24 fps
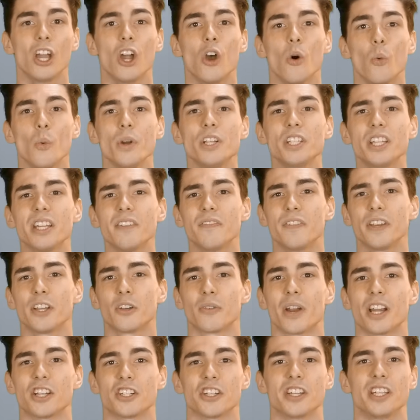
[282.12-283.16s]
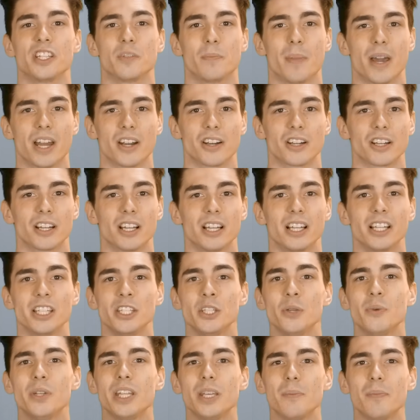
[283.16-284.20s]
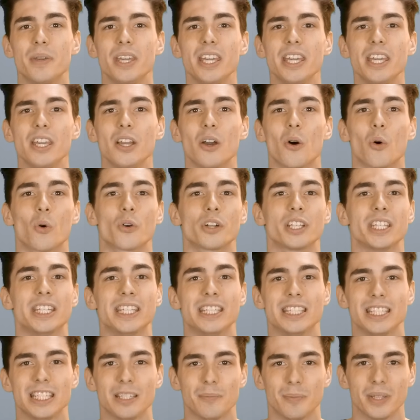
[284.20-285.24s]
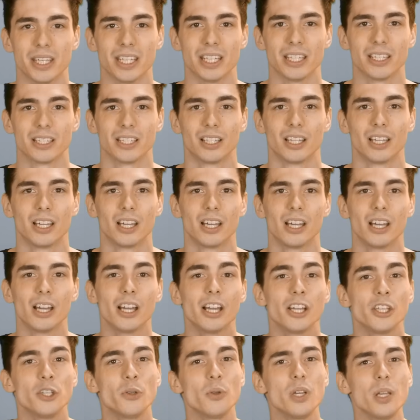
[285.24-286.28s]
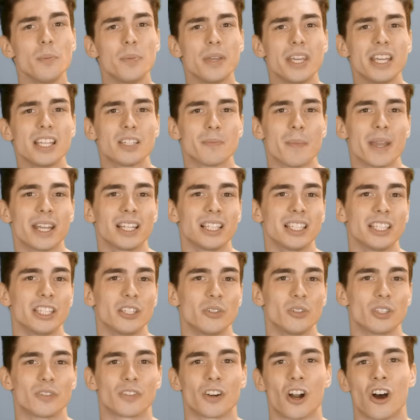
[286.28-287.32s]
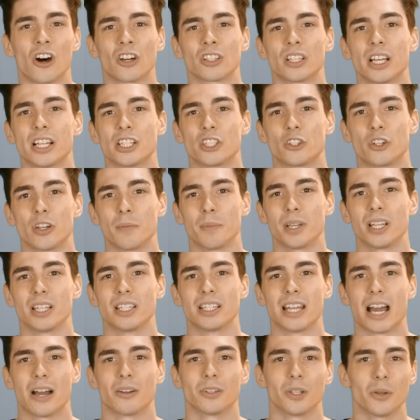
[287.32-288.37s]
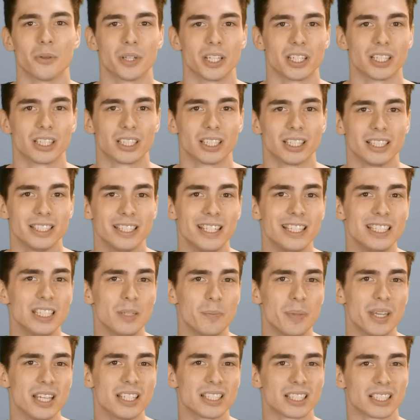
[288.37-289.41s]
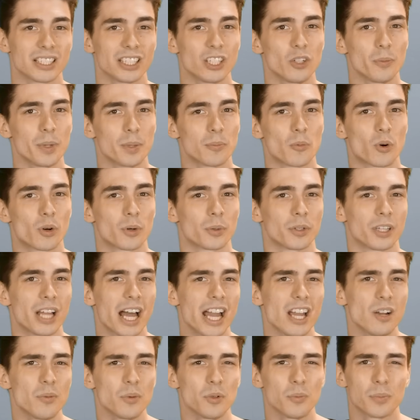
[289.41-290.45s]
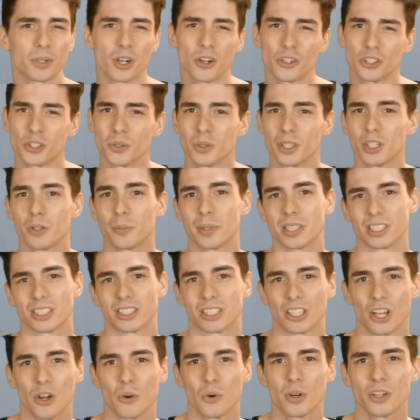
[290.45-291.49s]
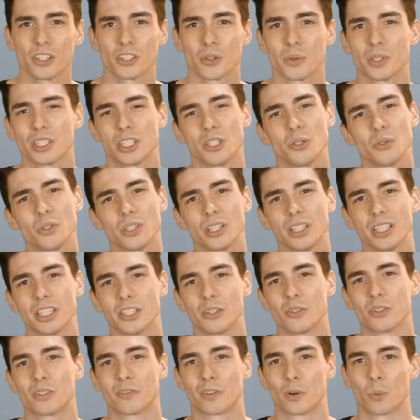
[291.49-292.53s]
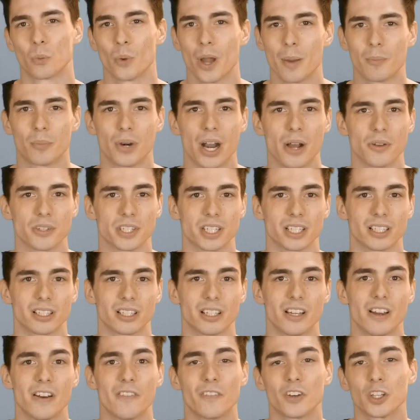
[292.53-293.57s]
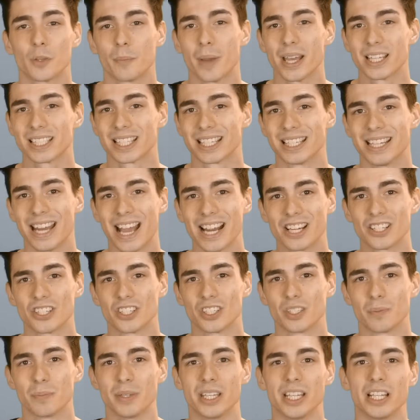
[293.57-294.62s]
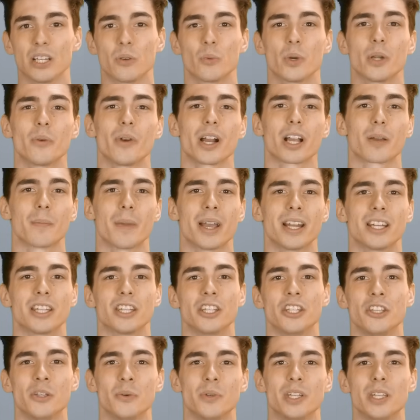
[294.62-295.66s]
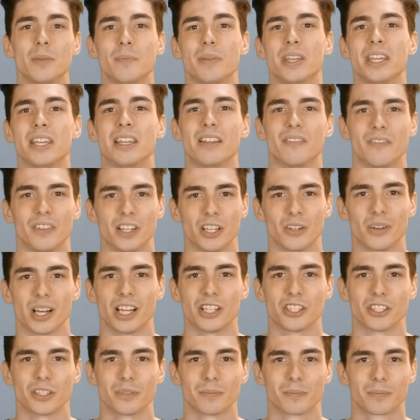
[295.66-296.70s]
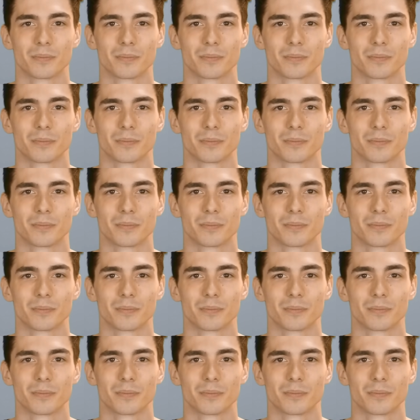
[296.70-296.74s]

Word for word: Which configuration is better, UDP or TCP? UDP is mainly used for online streaming and downloading. TCP is a little bit more reliable, but also a little bit slower, so it's usually used for web browsing. For the best connection speed, we recommend the UDP configuration.